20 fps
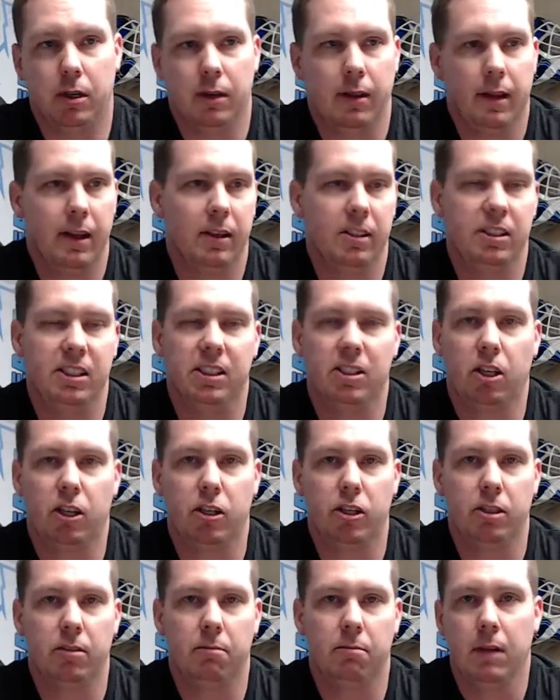The
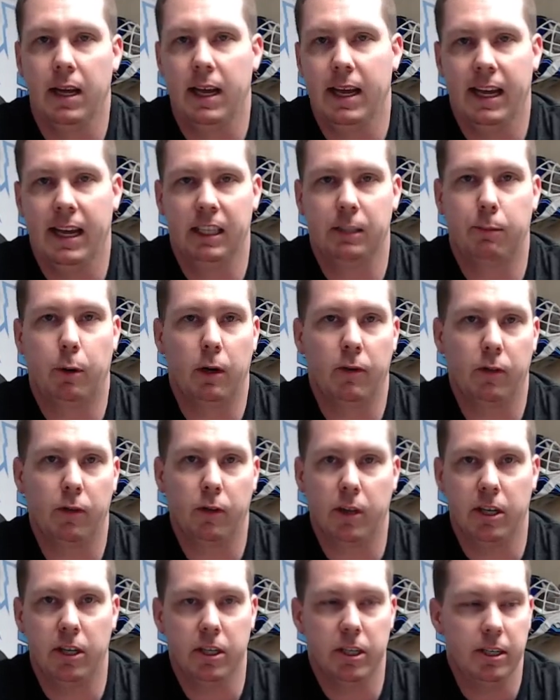600 is perfectly
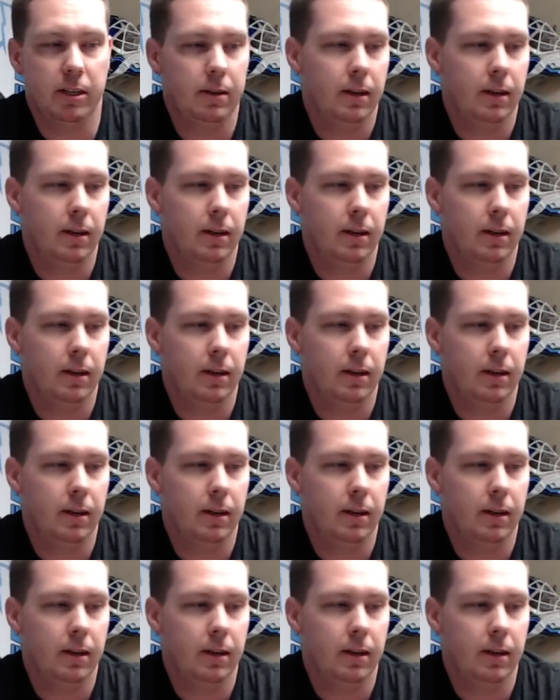good,